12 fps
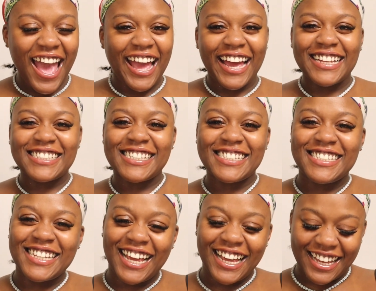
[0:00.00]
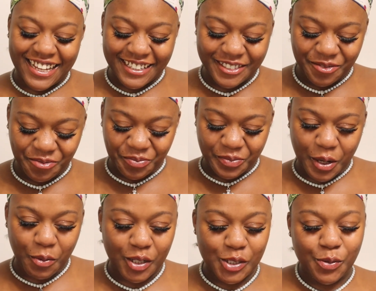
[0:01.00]
And today
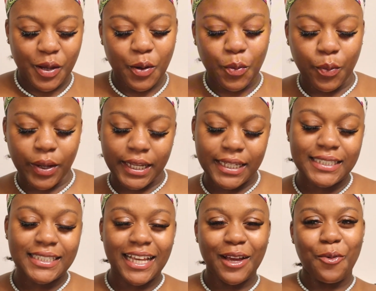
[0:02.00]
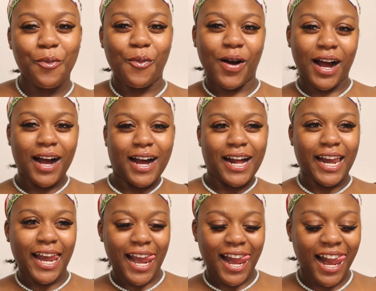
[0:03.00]
we're doing wigs and
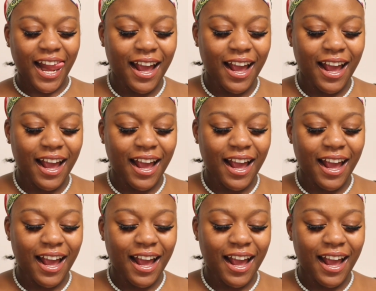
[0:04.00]
wine.